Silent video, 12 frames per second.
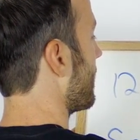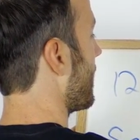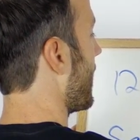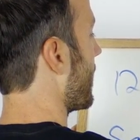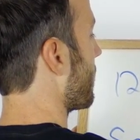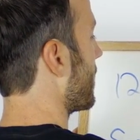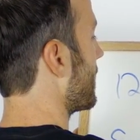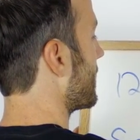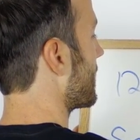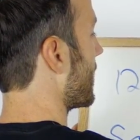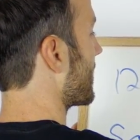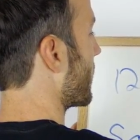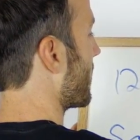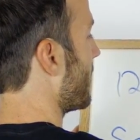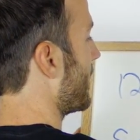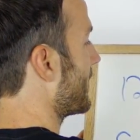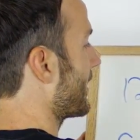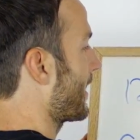can't really discuss more
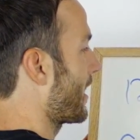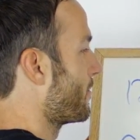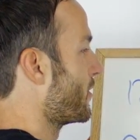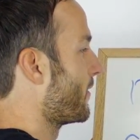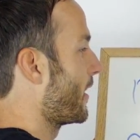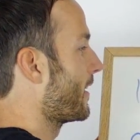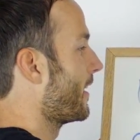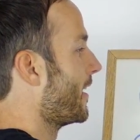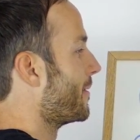about this. I gotta move on.